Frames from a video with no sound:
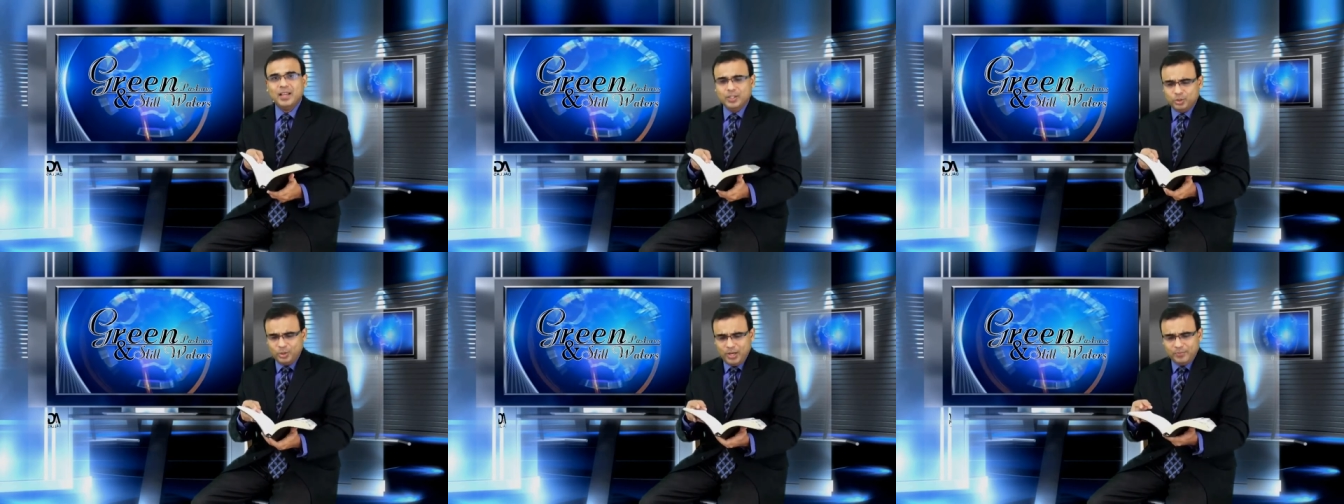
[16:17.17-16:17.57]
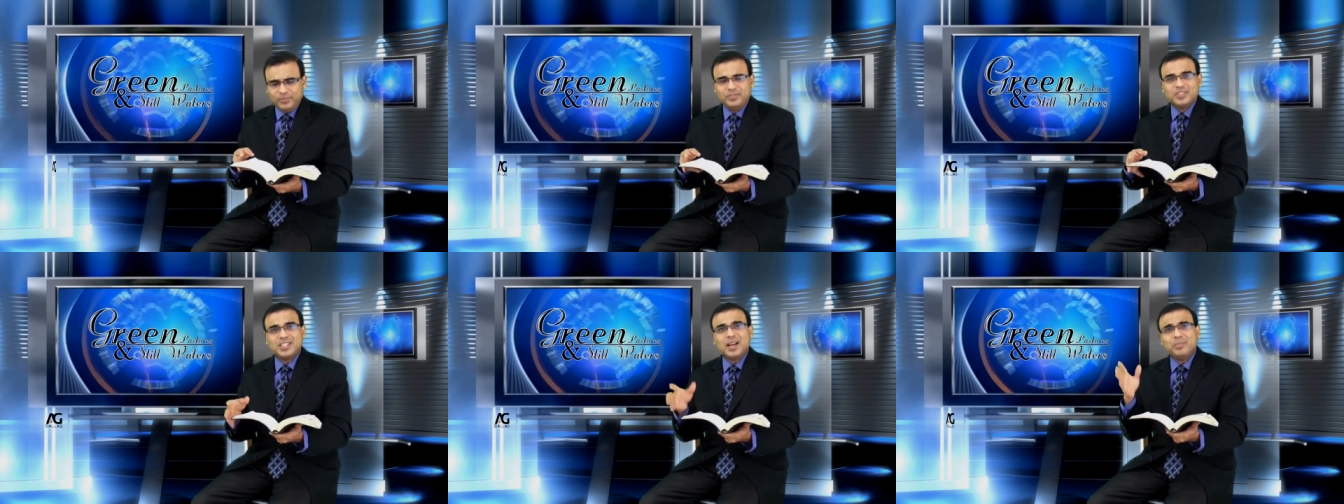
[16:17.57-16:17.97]
So if
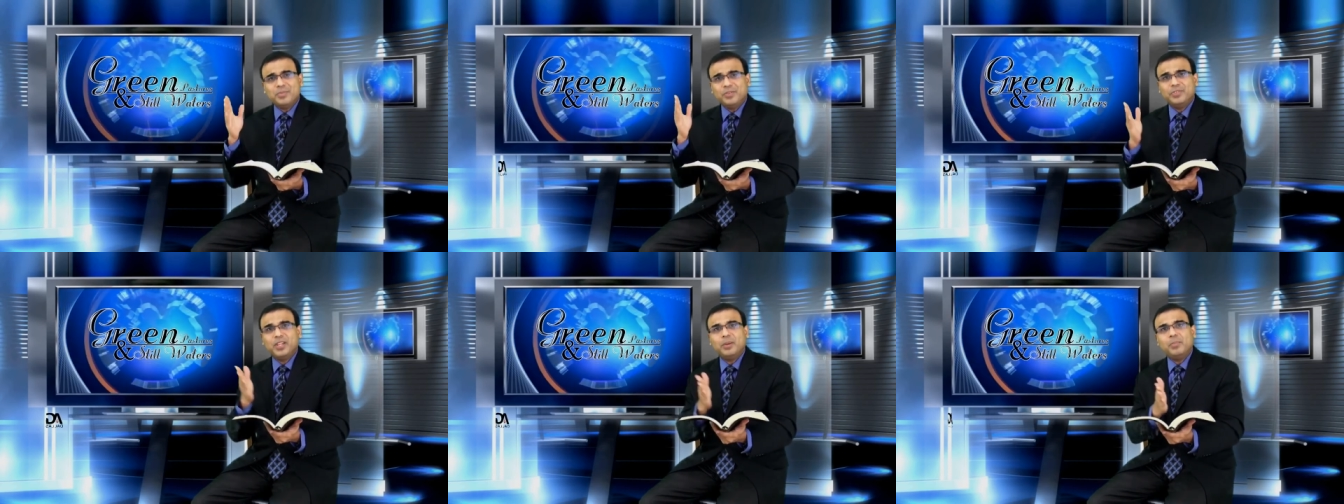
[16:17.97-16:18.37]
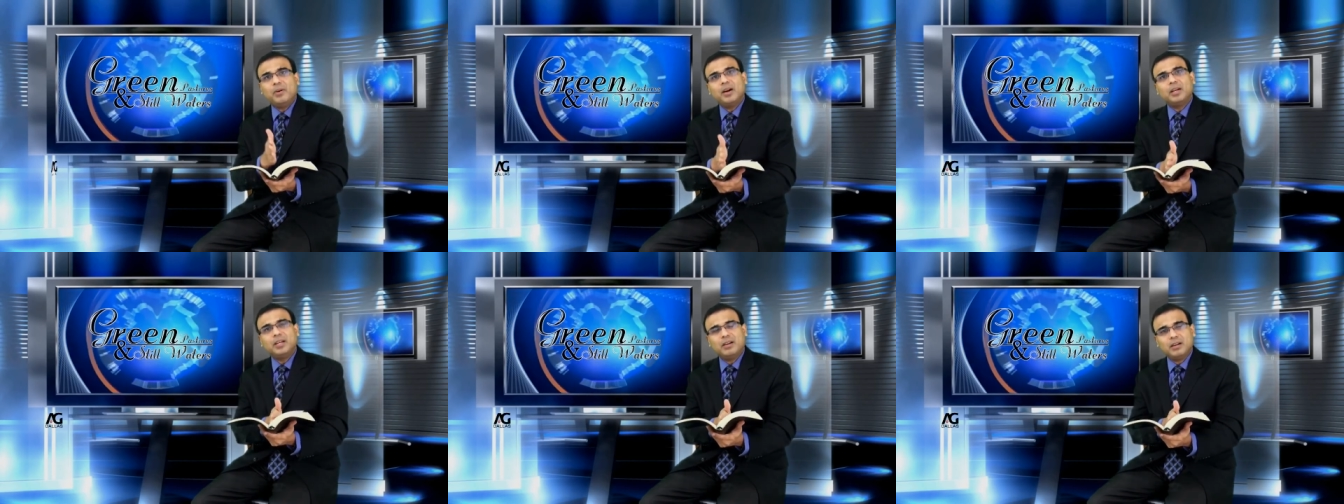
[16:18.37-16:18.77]
some of them
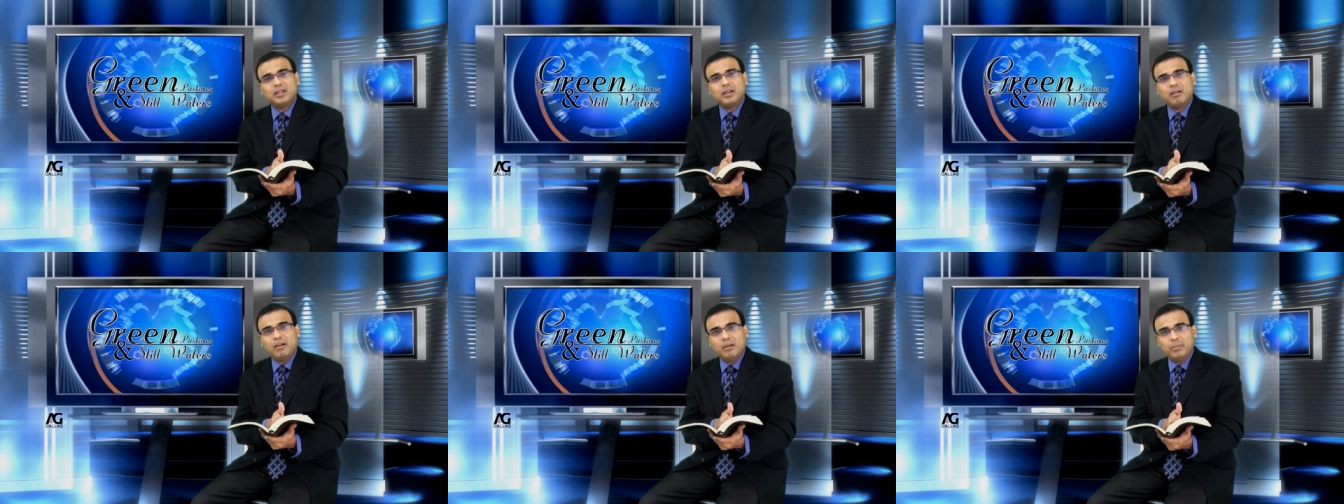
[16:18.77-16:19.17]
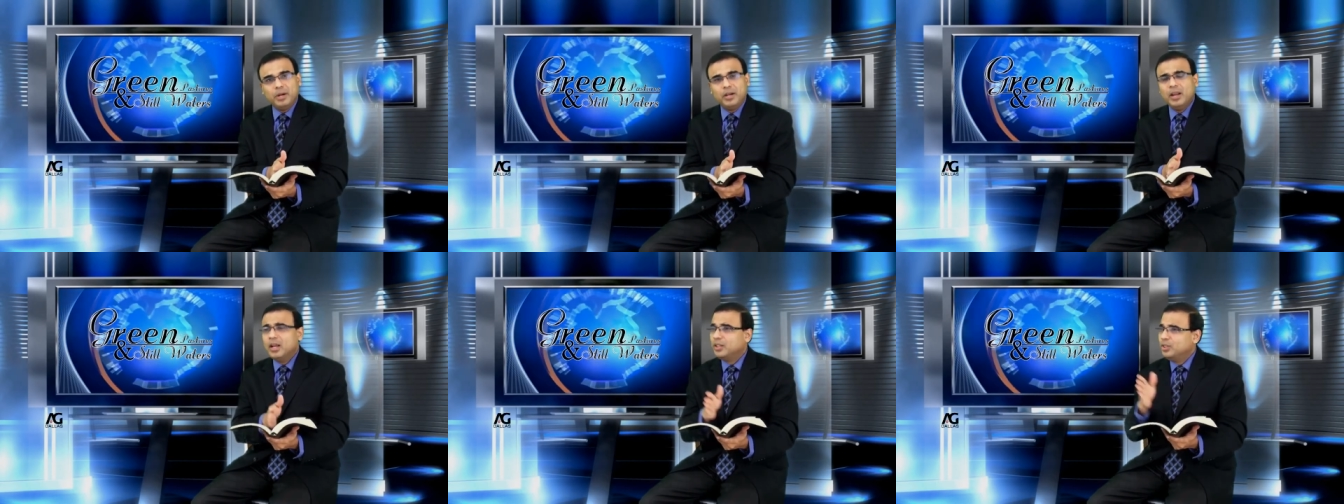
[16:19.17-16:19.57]
are not
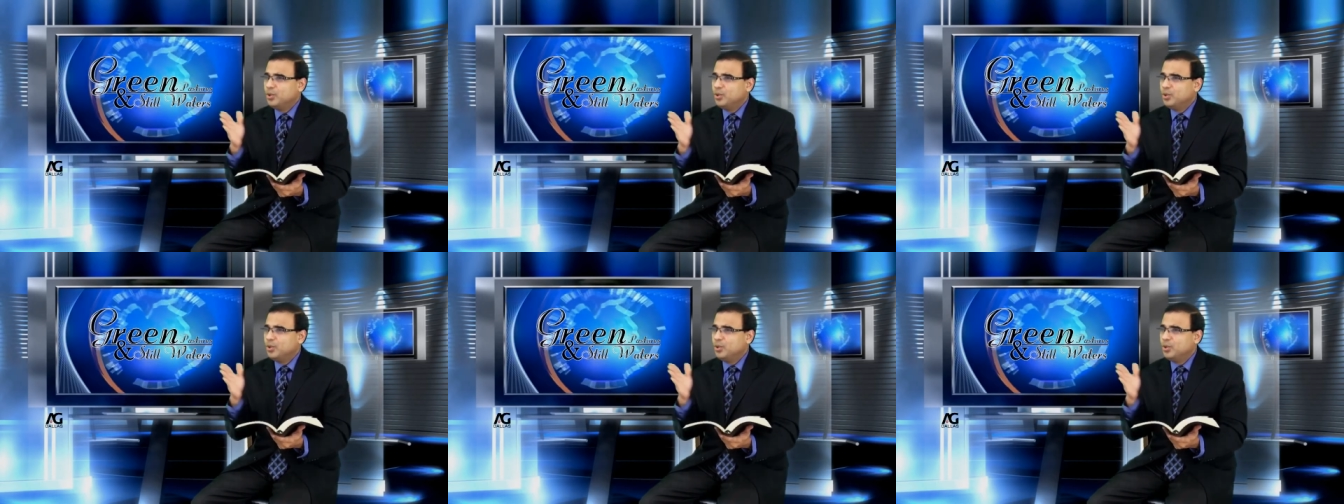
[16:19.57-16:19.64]
common,